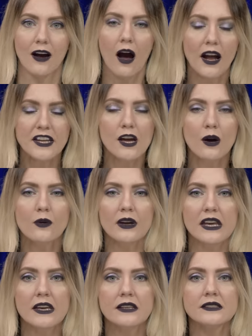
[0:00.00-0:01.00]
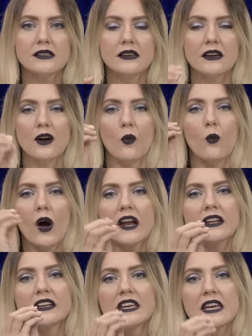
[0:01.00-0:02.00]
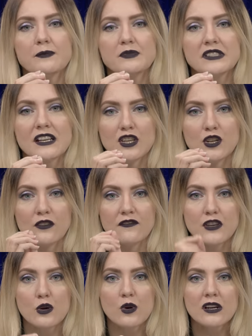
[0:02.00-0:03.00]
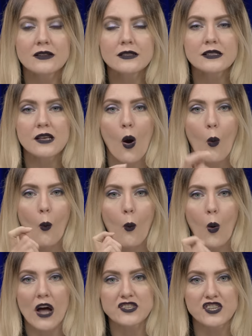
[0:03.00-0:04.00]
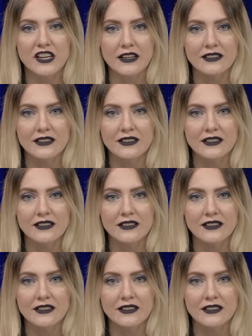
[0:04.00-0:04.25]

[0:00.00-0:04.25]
Audio is what keeps your viewers watching.